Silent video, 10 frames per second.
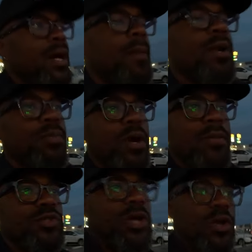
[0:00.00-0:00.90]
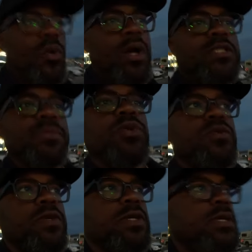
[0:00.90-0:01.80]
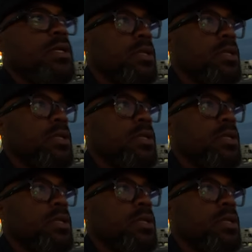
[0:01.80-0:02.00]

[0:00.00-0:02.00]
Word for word: I'm gonna probably try to watch a movie,